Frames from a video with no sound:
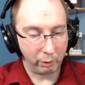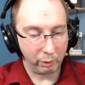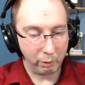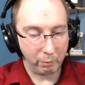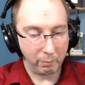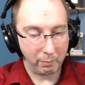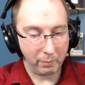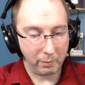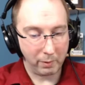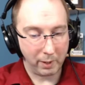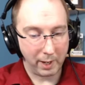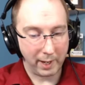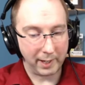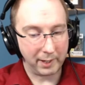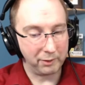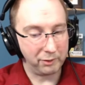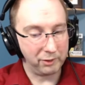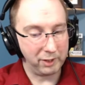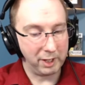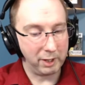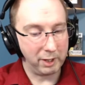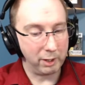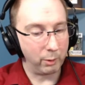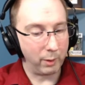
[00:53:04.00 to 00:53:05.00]
room I can
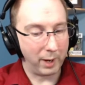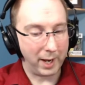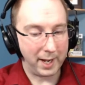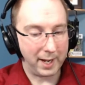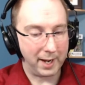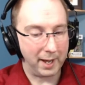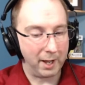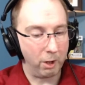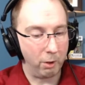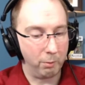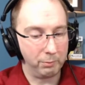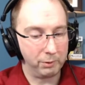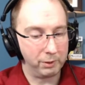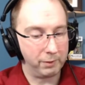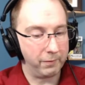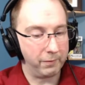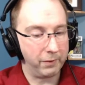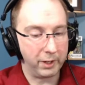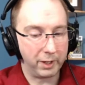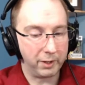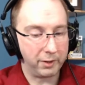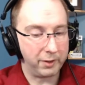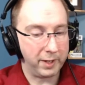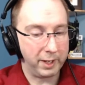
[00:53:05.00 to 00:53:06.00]
see the great elms of
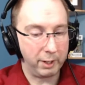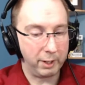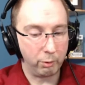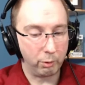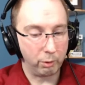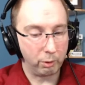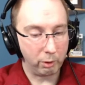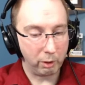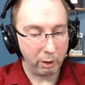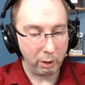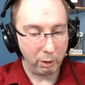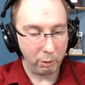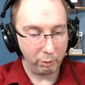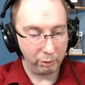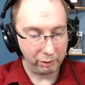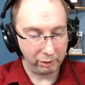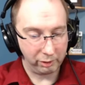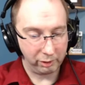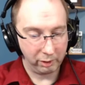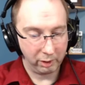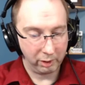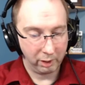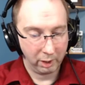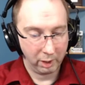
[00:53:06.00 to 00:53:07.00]
the cathedral close,